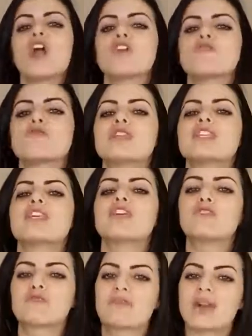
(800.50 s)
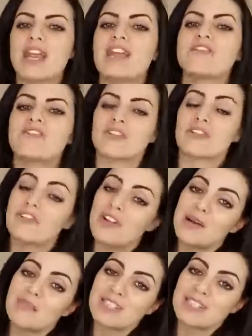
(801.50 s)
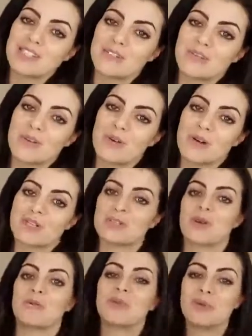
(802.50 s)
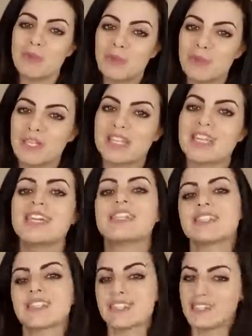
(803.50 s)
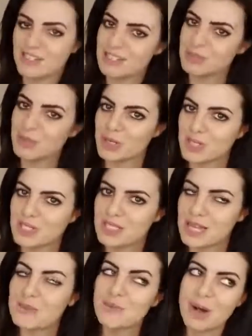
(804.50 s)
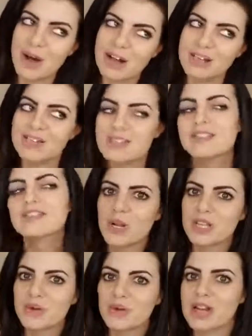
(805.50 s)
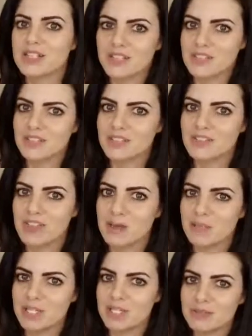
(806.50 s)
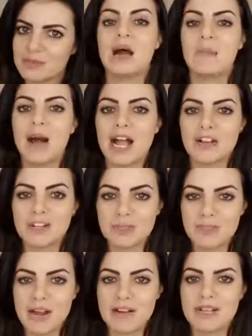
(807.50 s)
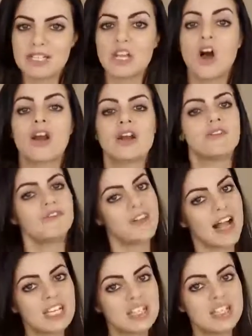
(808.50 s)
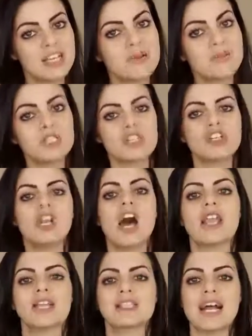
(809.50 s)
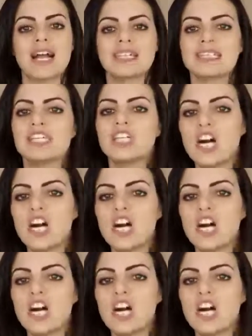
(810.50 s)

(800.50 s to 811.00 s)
are really great for families, of course. So people with kids need birds that bond with the rest of the family. Now, Myers parrots are affectionate, but they're not exactly